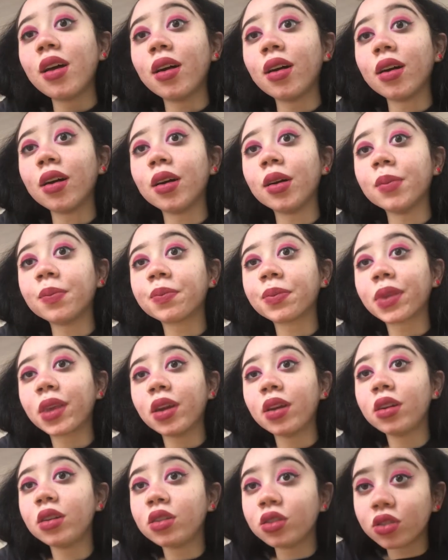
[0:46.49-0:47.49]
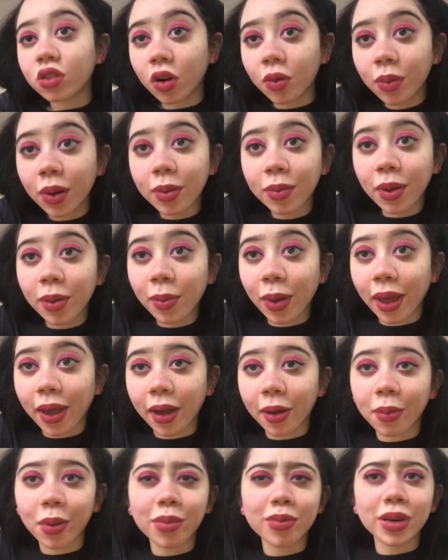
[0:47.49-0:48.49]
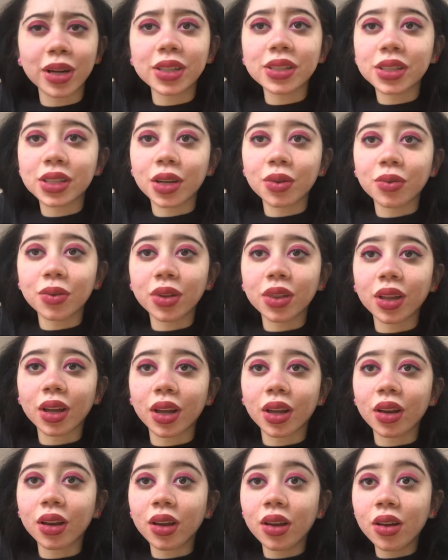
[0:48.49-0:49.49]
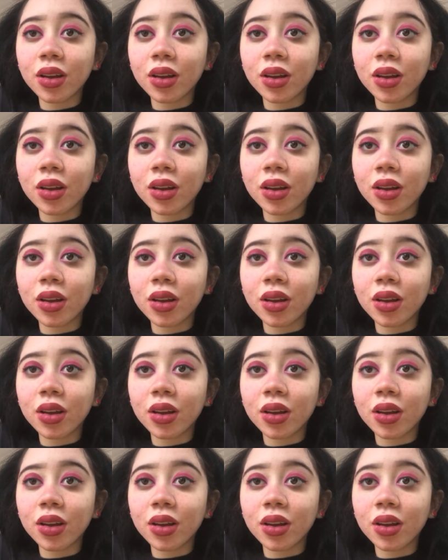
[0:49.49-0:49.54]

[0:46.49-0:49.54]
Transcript: Don't mind my makeup, I'm not done with it.